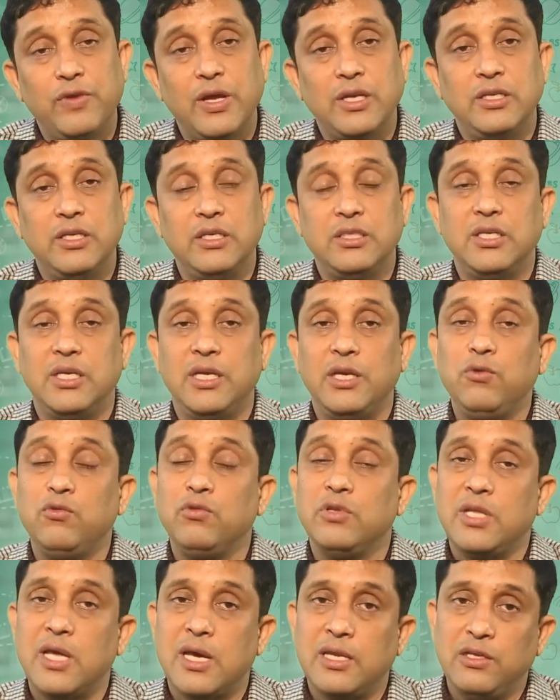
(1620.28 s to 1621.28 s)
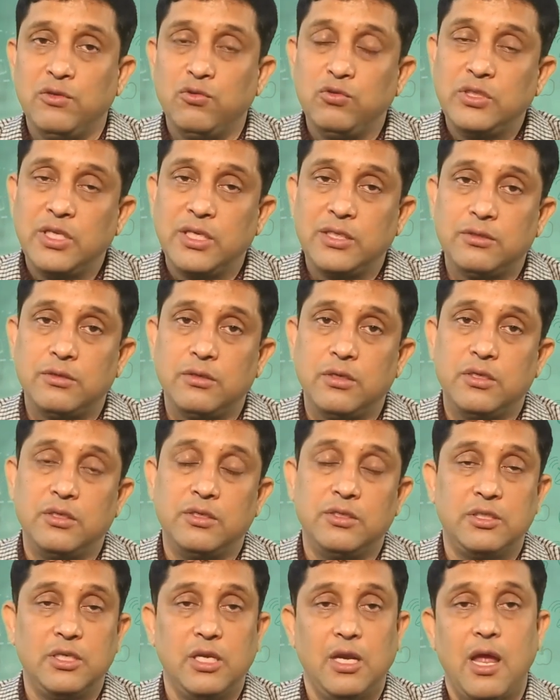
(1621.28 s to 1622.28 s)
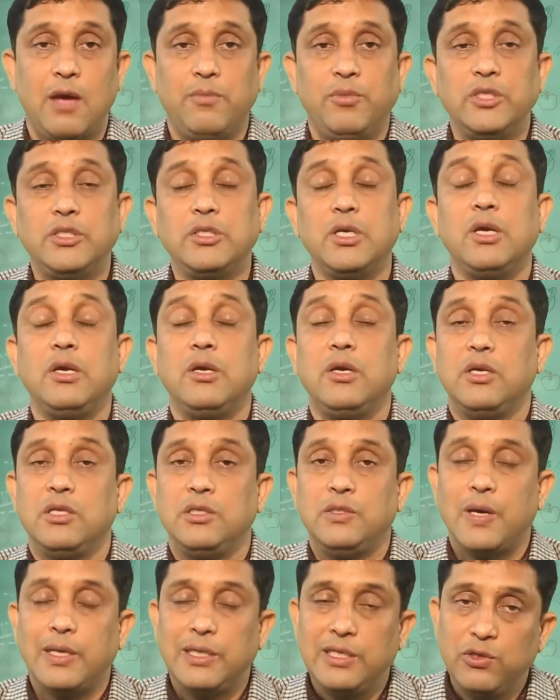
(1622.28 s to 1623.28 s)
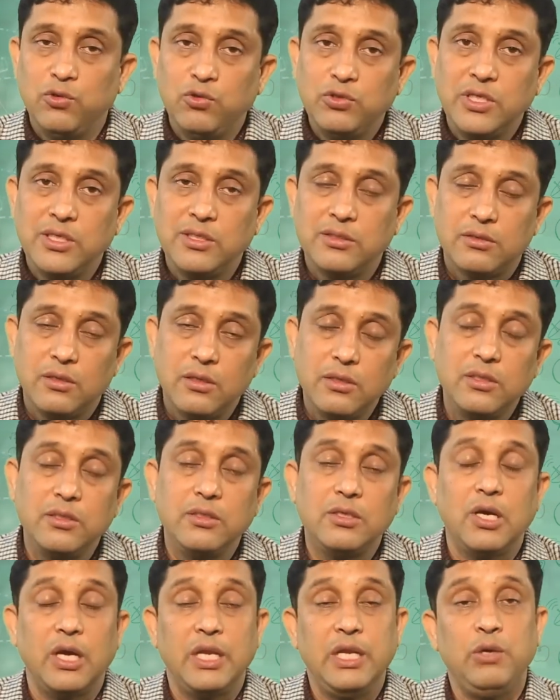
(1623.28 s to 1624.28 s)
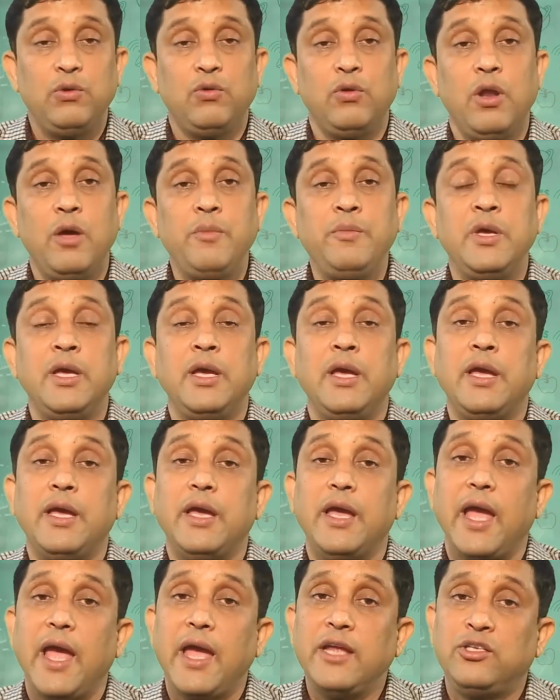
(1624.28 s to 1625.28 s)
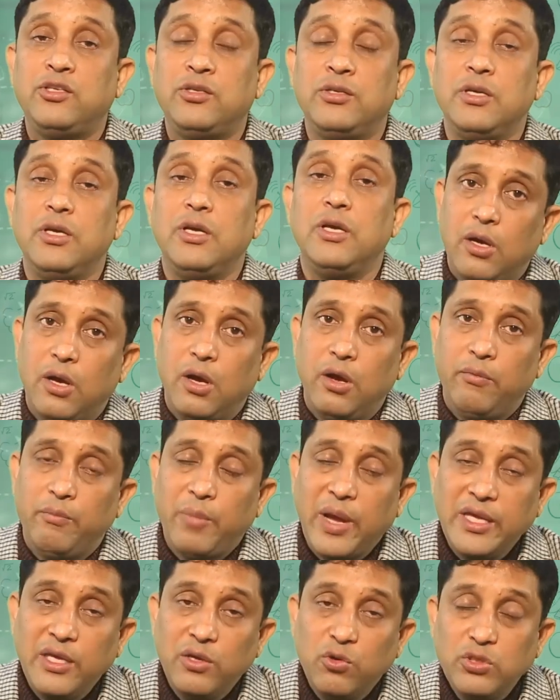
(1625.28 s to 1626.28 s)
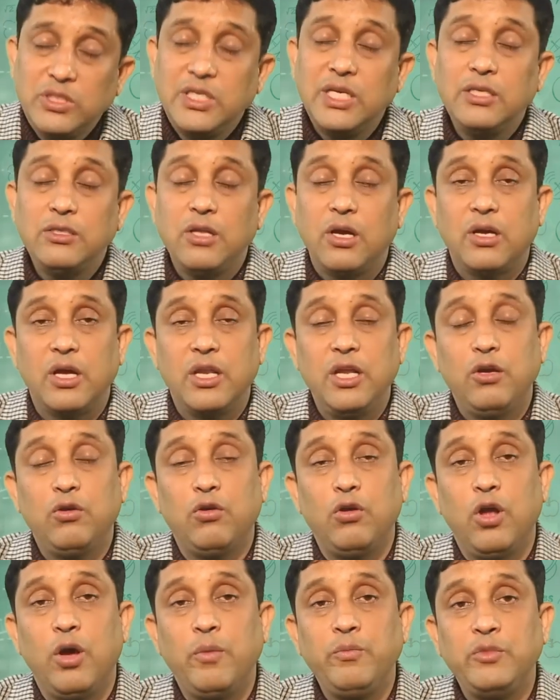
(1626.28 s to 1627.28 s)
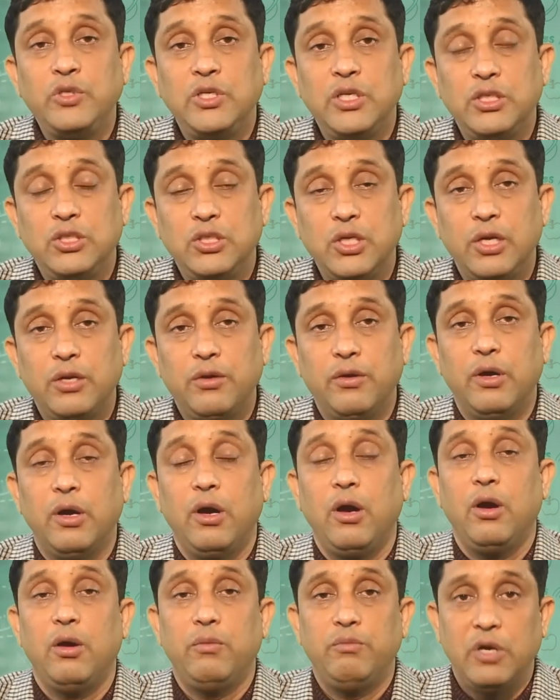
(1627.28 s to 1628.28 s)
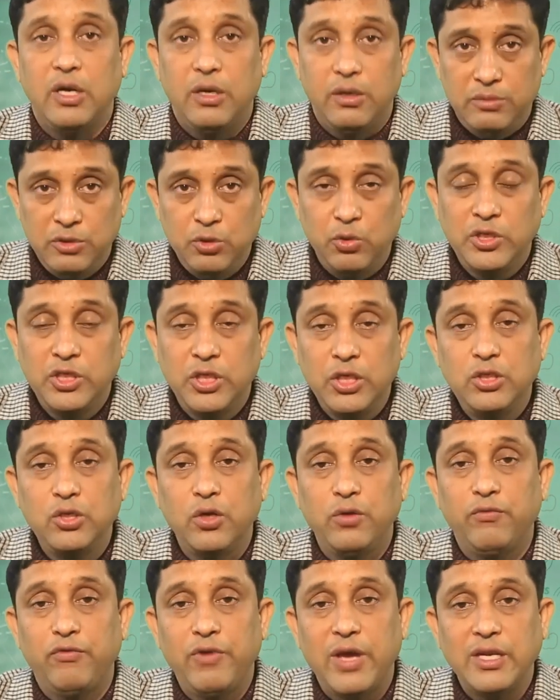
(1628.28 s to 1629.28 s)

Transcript: were teaching you, they are using certain syllabus, they are using certain curriculum, and by using the curriculum, your teachers